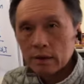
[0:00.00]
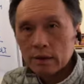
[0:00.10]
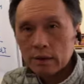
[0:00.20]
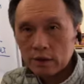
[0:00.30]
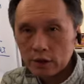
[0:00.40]

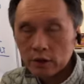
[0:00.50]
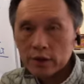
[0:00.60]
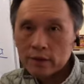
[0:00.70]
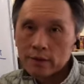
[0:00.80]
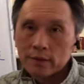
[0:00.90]

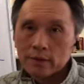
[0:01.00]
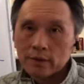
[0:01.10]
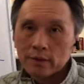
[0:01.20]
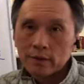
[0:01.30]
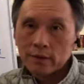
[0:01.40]
serious.
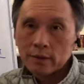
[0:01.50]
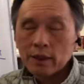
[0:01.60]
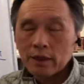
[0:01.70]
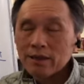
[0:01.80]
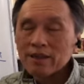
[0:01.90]

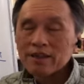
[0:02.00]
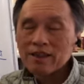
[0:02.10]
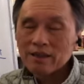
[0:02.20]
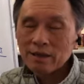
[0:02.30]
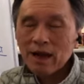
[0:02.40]
It is a
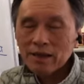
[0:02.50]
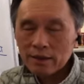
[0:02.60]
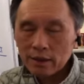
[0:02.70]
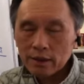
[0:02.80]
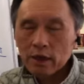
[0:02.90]

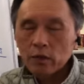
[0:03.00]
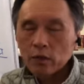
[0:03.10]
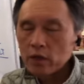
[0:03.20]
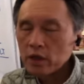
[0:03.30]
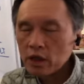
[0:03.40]
disaster now.
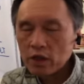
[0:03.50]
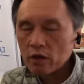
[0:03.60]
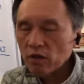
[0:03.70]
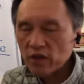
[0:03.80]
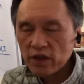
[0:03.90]
We need
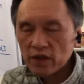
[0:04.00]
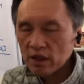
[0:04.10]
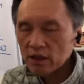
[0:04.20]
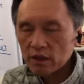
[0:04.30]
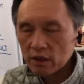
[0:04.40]
to fix
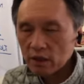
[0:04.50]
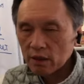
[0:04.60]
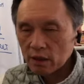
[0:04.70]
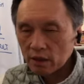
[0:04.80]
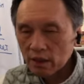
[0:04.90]
it
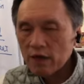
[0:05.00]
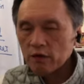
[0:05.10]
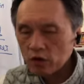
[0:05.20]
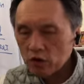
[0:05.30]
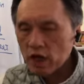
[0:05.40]

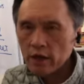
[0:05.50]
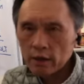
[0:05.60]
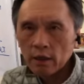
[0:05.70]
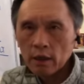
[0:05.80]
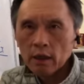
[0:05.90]
now, today.
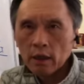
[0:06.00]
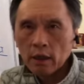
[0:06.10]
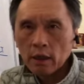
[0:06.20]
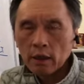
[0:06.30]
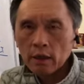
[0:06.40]

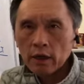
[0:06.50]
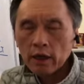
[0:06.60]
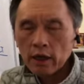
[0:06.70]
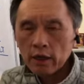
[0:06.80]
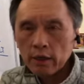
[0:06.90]

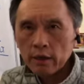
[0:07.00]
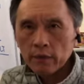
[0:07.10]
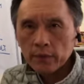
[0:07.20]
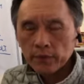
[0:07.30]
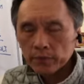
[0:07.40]
Okay?
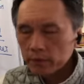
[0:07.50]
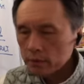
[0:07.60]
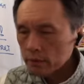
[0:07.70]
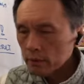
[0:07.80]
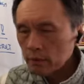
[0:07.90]

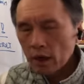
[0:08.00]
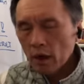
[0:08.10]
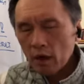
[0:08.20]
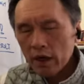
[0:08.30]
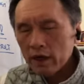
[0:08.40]

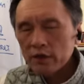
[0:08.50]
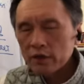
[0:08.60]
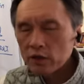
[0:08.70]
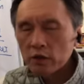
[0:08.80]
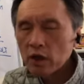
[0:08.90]
Or else
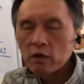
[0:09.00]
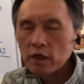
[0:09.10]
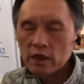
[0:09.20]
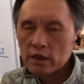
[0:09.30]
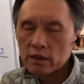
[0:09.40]

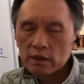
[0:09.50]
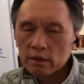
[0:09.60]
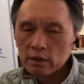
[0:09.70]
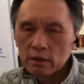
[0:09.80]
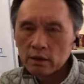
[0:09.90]
it is
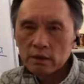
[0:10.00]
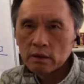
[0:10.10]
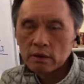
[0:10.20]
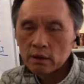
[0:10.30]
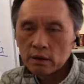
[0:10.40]

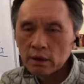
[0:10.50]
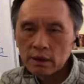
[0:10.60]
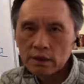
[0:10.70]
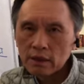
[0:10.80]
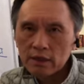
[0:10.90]

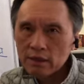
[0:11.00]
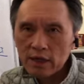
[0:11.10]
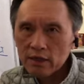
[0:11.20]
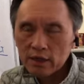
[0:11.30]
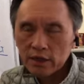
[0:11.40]
a
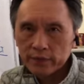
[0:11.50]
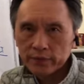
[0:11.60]
disaster.